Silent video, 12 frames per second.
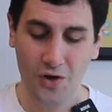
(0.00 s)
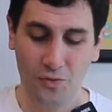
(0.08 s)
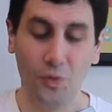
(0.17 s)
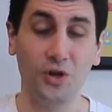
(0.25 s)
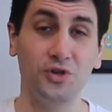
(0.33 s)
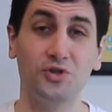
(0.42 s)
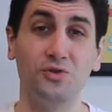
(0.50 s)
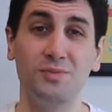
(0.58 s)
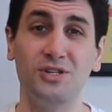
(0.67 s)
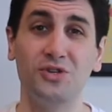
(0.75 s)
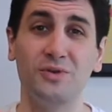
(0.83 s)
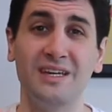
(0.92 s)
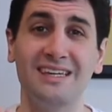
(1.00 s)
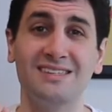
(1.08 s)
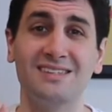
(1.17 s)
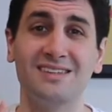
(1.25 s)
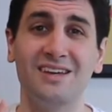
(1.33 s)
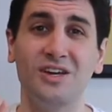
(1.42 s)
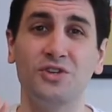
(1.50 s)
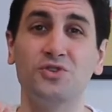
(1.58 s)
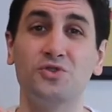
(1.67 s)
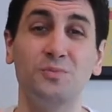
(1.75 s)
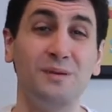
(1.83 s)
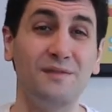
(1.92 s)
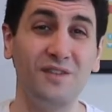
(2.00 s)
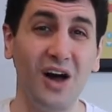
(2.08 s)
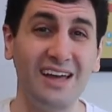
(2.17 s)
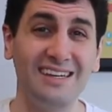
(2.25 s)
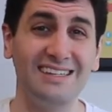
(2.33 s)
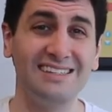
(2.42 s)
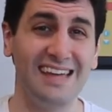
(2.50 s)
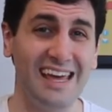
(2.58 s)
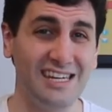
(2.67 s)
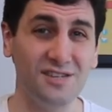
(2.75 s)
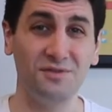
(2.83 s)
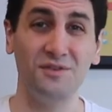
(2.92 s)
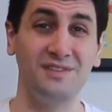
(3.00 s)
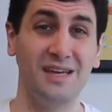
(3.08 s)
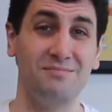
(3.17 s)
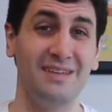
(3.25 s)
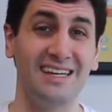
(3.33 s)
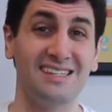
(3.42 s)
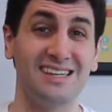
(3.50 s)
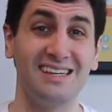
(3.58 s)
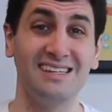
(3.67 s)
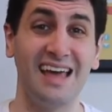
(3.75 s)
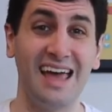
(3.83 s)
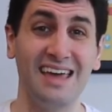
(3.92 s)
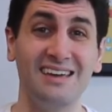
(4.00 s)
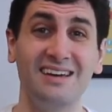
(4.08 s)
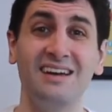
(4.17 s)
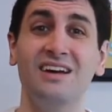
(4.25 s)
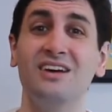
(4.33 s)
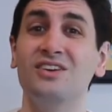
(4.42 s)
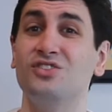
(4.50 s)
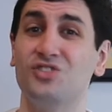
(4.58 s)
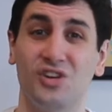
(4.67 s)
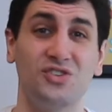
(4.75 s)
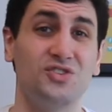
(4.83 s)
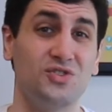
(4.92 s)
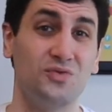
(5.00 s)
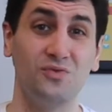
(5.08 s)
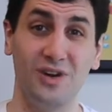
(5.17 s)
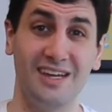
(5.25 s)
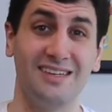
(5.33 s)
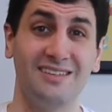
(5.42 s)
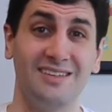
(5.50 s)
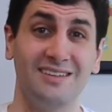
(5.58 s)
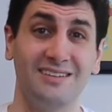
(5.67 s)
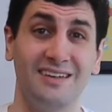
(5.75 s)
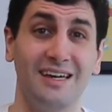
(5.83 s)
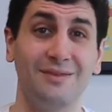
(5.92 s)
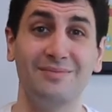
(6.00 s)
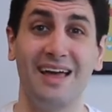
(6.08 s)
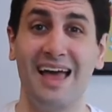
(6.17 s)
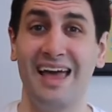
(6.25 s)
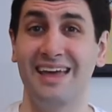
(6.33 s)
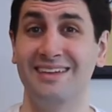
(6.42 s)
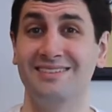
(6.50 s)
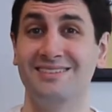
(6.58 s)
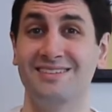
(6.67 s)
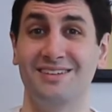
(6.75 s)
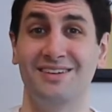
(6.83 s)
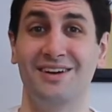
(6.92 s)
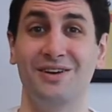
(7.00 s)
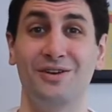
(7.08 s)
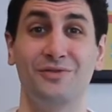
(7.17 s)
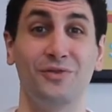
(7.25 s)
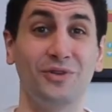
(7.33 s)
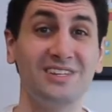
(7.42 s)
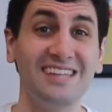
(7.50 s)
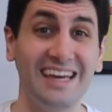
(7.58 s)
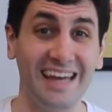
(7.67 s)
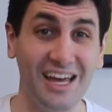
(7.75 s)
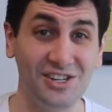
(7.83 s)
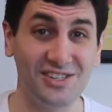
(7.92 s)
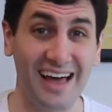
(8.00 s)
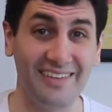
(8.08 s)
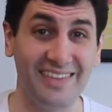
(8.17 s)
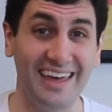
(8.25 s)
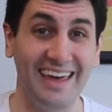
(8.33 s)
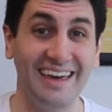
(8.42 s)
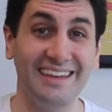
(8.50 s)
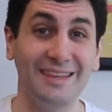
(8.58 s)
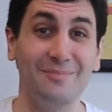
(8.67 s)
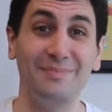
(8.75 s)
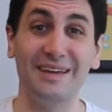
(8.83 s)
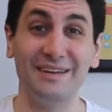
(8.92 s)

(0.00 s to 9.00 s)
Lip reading: what you should be doing is you should be finding 10 to 15 minutes a day just to read. Yeah. And, you know, for all the teenagers out there, the big